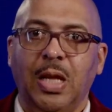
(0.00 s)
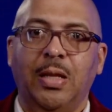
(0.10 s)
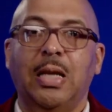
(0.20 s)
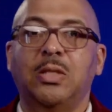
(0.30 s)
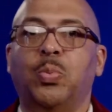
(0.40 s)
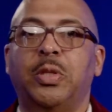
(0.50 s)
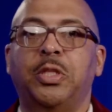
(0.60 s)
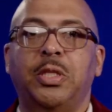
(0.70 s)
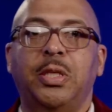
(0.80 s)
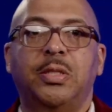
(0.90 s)
that's what
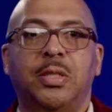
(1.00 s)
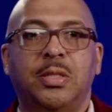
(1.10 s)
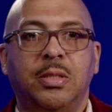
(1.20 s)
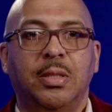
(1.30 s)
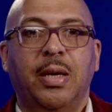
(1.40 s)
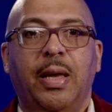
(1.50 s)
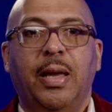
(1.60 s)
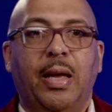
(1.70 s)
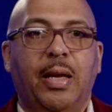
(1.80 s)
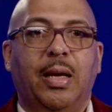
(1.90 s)
Jesus
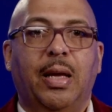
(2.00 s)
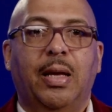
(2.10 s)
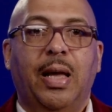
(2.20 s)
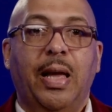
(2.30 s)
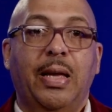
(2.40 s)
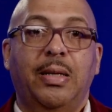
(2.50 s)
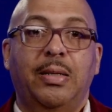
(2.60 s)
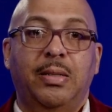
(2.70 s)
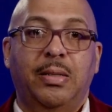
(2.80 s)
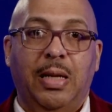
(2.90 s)
had,
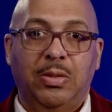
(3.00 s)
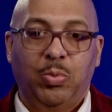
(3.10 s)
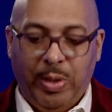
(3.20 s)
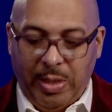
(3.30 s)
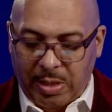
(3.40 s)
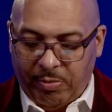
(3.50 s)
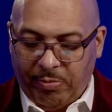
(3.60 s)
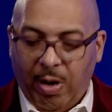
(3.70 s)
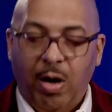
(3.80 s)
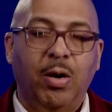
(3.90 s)
that's what he did
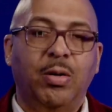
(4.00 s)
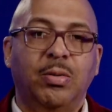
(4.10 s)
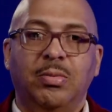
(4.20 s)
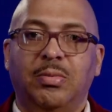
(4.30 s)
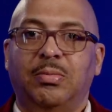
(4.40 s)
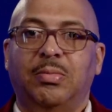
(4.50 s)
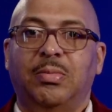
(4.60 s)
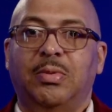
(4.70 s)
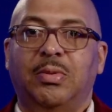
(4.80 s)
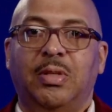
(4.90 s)
for her,
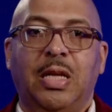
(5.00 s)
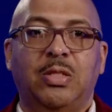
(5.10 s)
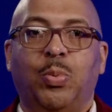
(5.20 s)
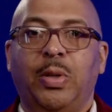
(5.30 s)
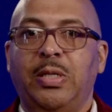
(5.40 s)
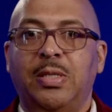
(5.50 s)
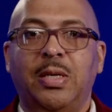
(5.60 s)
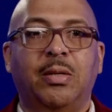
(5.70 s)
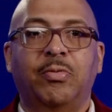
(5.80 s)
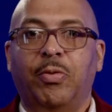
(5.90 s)
that's what he's
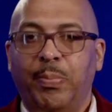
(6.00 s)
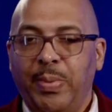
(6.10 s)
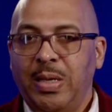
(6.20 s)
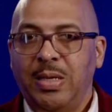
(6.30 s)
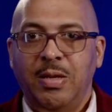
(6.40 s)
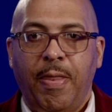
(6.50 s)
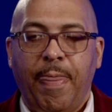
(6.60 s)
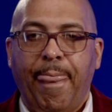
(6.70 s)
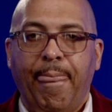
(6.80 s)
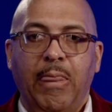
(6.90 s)
done for me,
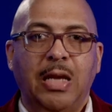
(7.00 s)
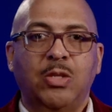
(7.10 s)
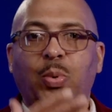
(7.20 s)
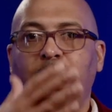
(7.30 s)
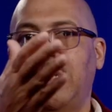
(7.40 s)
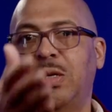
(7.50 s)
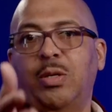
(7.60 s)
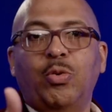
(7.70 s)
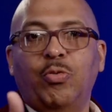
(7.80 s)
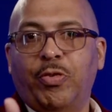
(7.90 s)
that's what he can
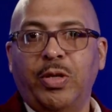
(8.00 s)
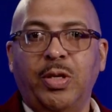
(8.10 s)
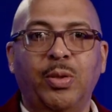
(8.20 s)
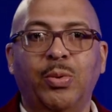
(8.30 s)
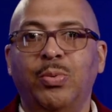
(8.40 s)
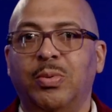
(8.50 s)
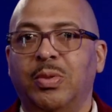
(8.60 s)
do for you.